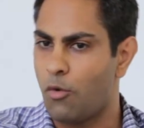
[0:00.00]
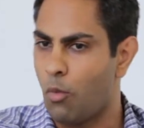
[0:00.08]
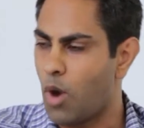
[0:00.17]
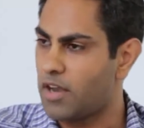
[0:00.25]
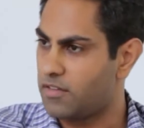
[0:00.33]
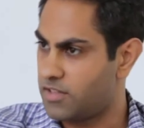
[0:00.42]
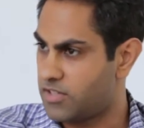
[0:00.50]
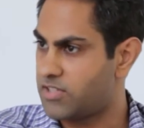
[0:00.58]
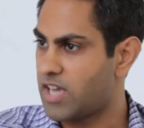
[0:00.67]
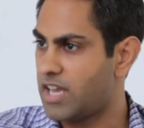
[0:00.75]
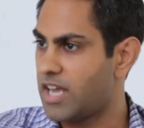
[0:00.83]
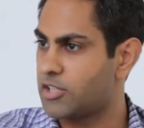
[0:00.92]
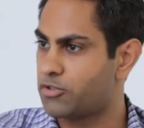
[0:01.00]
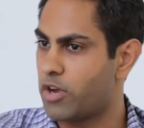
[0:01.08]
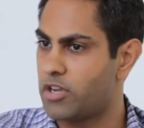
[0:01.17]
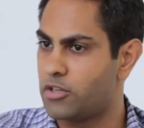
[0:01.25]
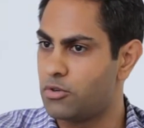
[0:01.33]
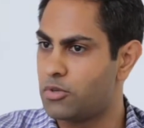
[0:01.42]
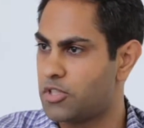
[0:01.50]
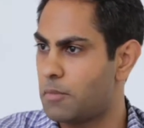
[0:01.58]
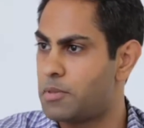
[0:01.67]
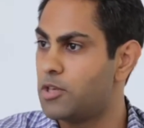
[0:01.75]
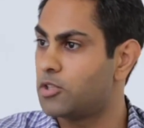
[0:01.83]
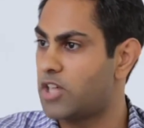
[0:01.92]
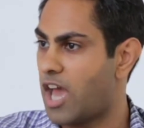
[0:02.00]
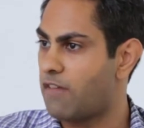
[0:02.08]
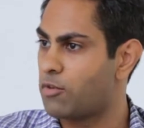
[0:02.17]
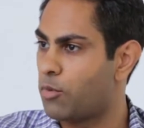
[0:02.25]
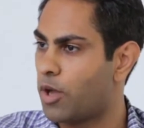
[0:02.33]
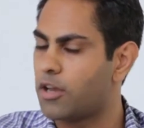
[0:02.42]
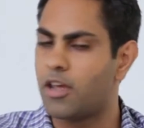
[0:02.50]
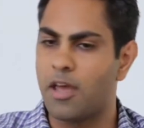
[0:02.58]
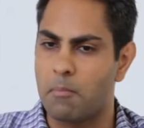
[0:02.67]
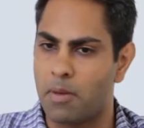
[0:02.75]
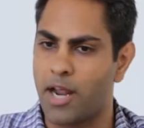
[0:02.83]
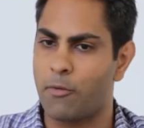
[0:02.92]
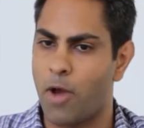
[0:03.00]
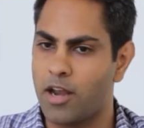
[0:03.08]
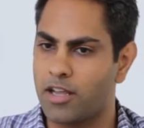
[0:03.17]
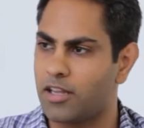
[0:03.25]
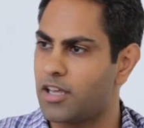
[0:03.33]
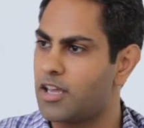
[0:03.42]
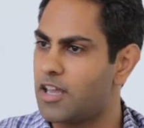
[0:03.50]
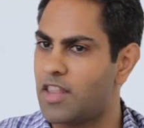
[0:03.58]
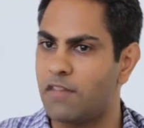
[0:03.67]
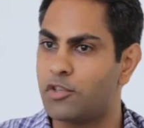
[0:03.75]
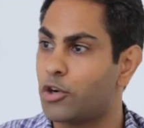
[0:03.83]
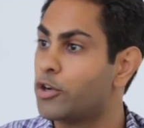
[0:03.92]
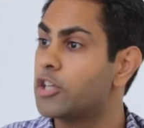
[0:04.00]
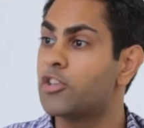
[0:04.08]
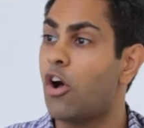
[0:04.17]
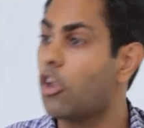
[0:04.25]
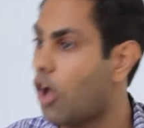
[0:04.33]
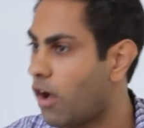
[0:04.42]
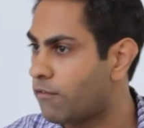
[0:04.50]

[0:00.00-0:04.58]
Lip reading: What this site has tried to do is appeal to everyone, but ironically, they've turned us all